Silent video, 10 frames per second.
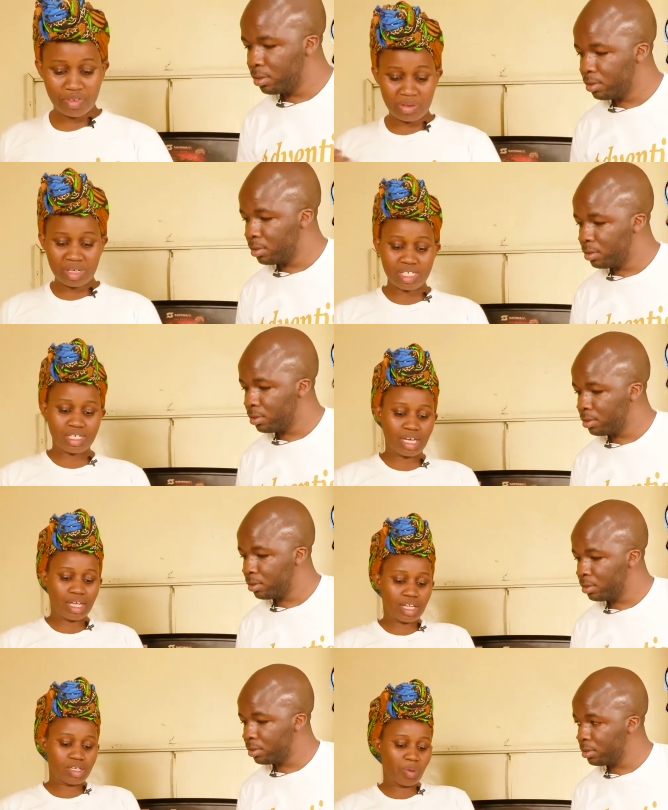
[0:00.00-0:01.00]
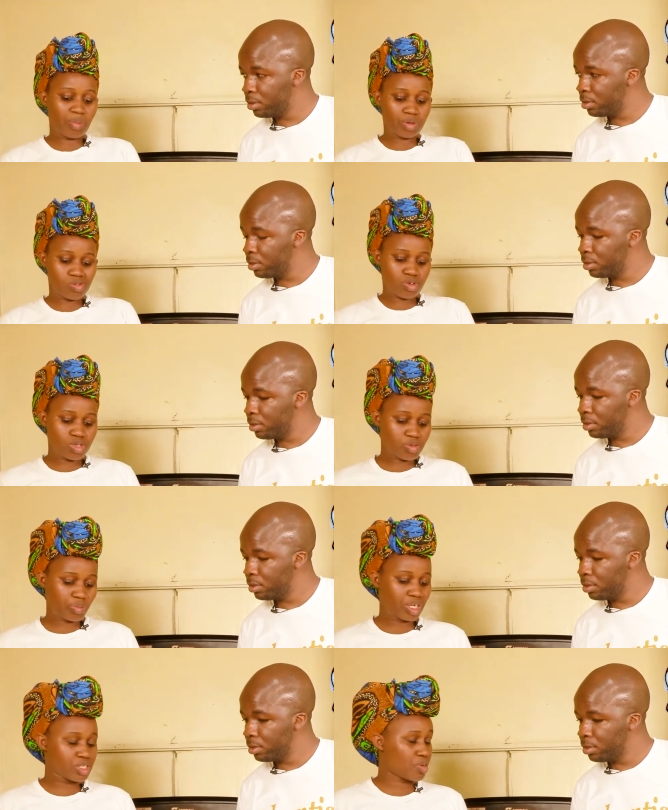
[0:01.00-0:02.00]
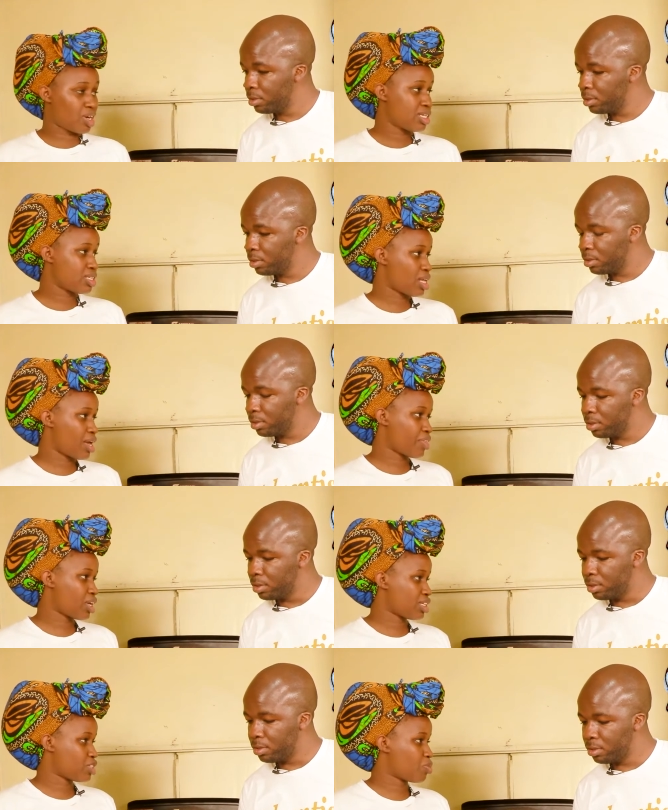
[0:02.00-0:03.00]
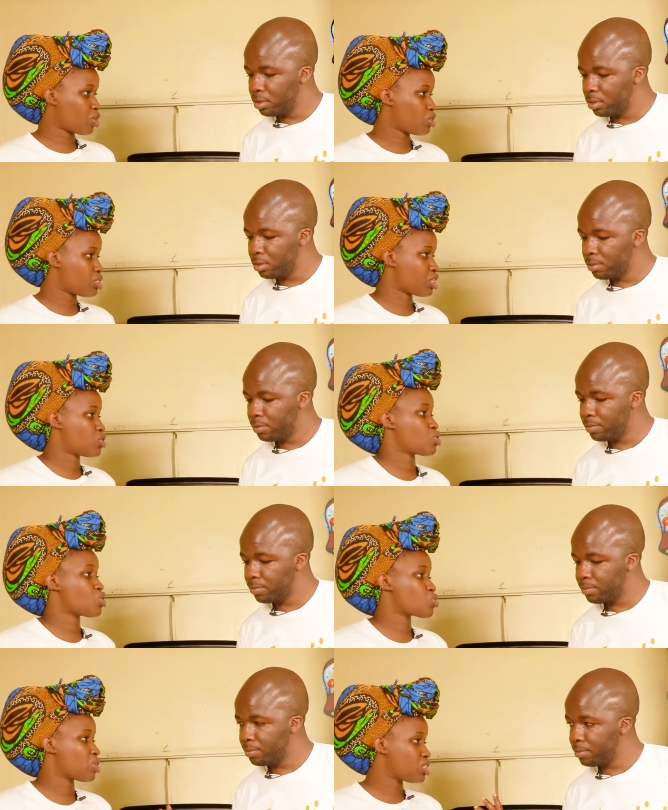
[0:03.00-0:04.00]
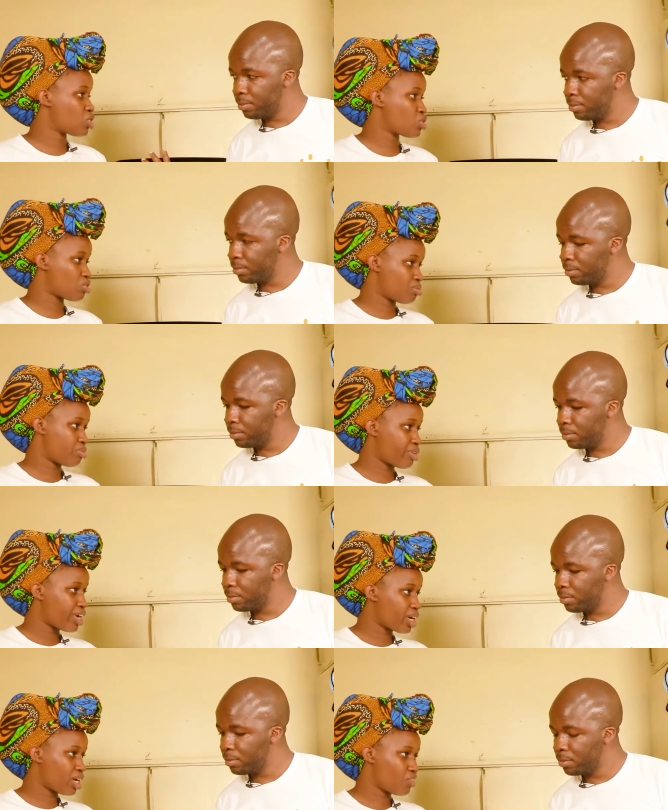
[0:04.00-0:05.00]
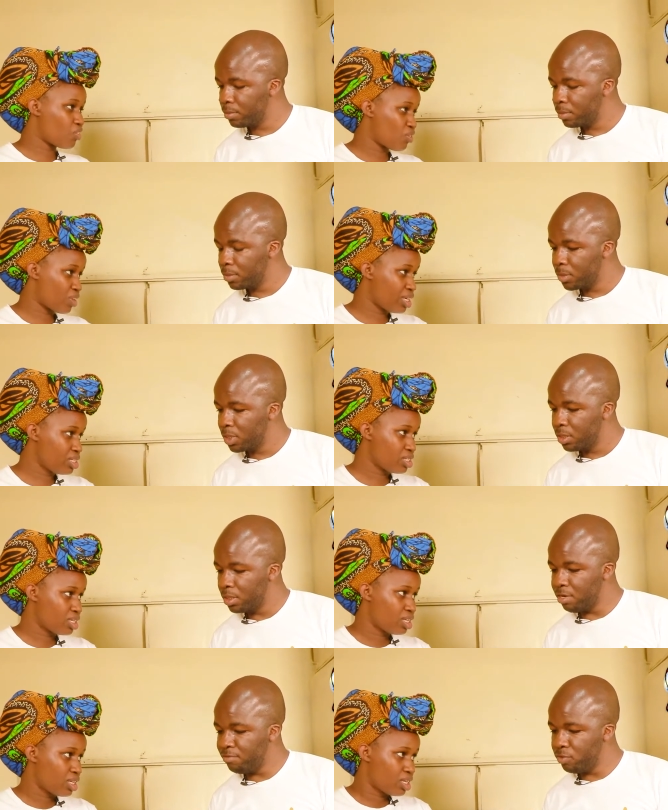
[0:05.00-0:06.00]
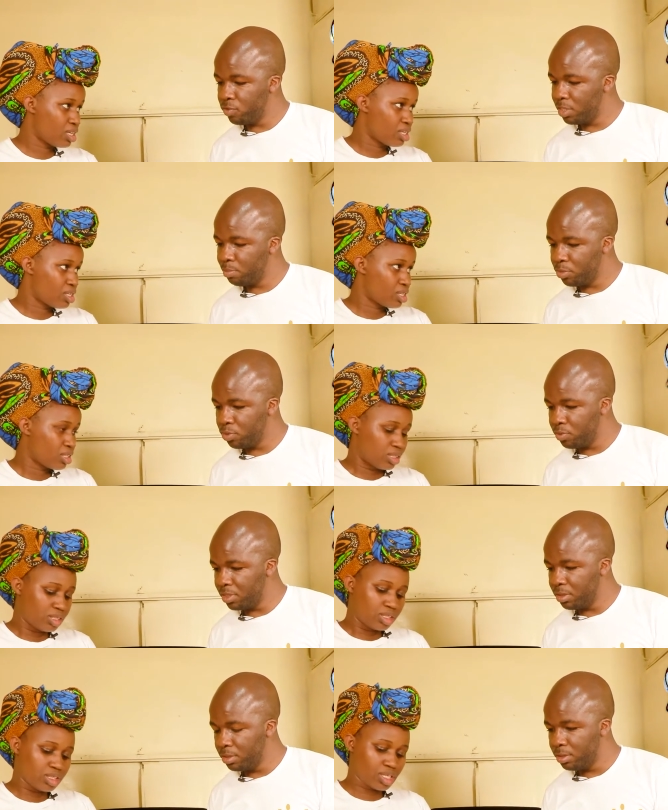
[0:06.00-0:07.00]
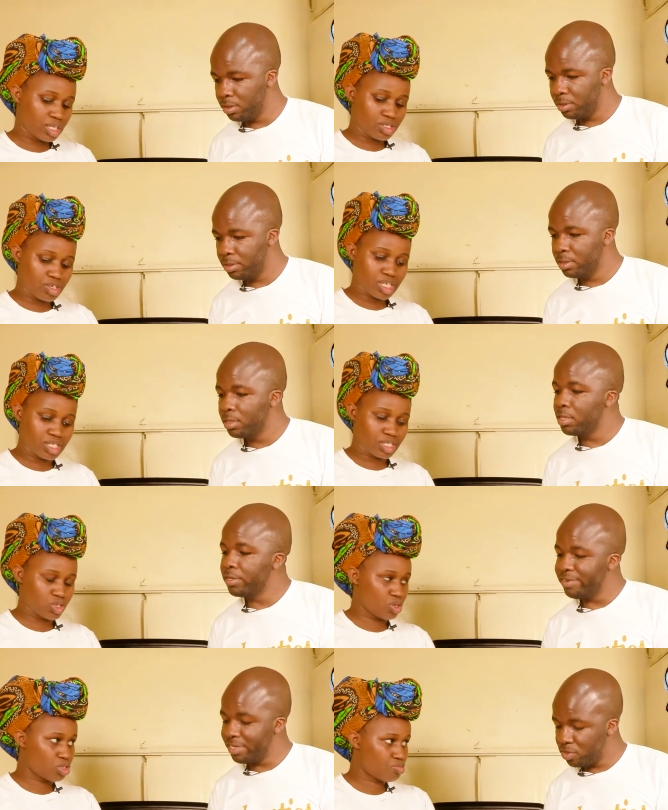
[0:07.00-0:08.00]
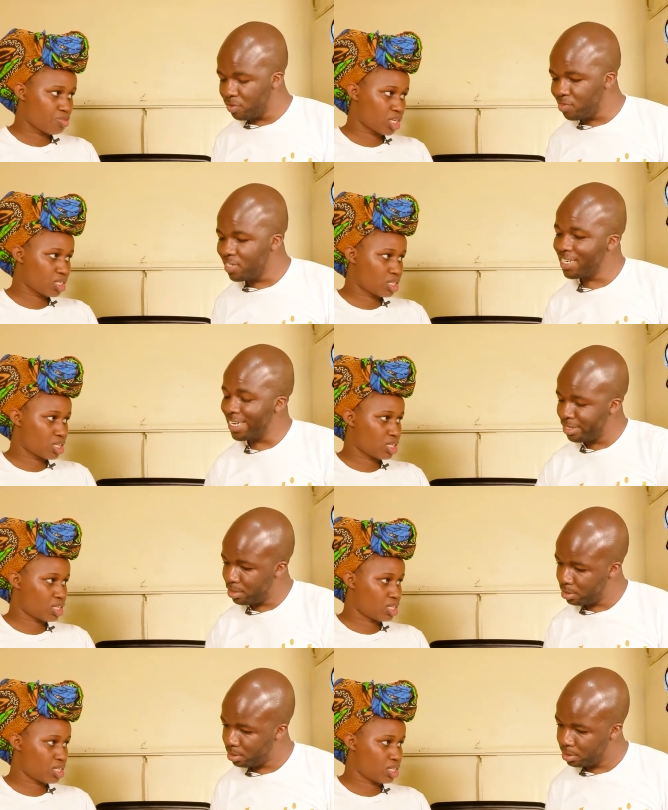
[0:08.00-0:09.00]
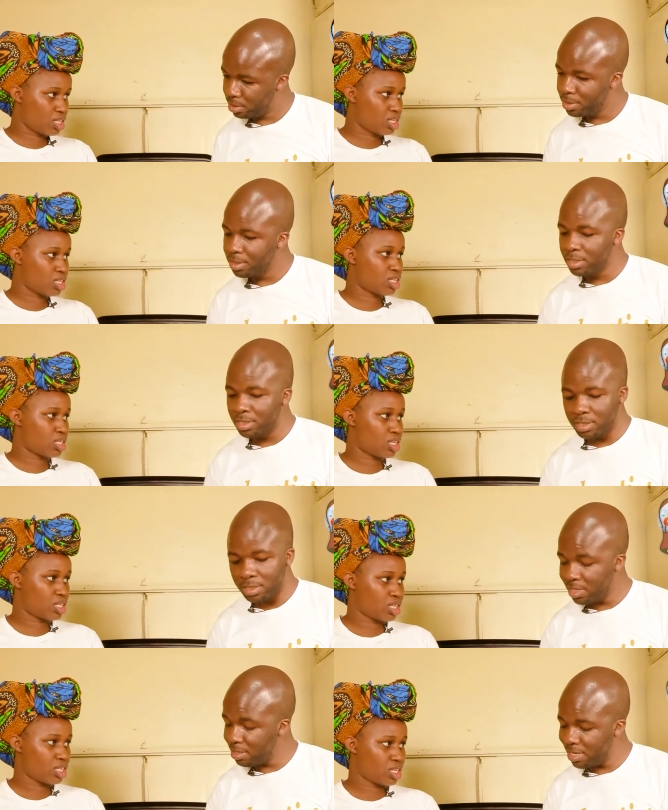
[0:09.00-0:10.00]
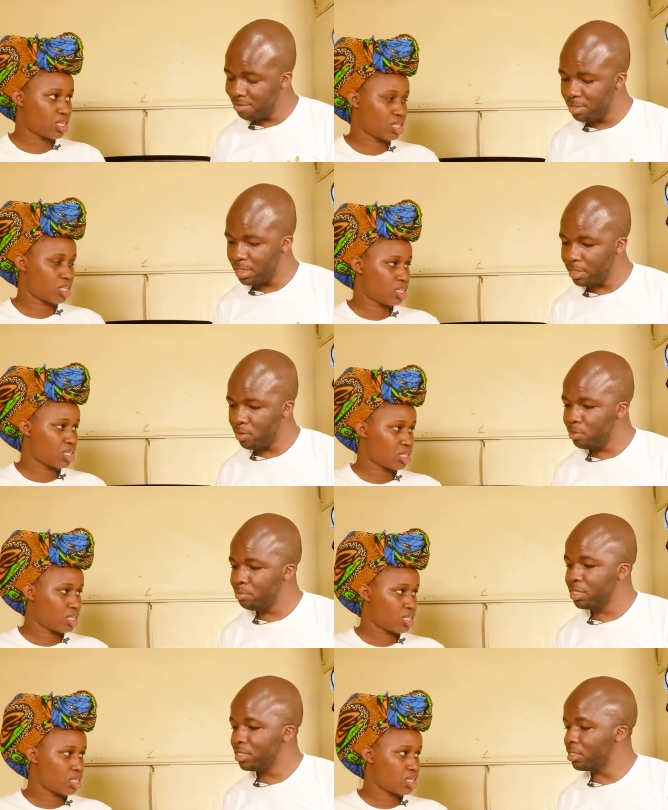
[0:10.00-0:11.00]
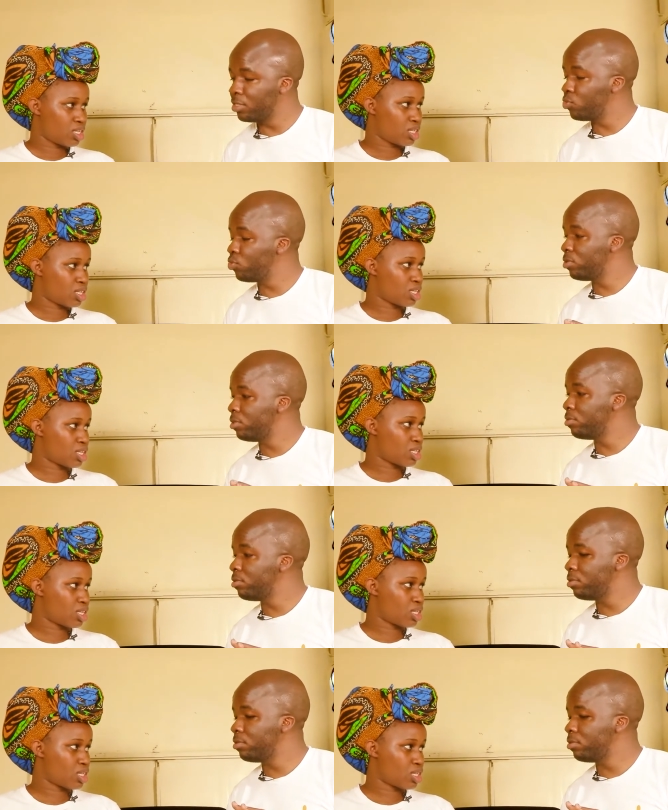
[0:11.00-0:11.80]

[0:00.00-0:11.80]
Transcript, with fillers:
Speaker 1: found it here that people do not mix race. I think it's because they do not want it to break and all that.
Speaker 2: I've grown up knowing
Speaker 1: that rice is not. First of all,
Speaker 2: rice, let alone mixing, you, you,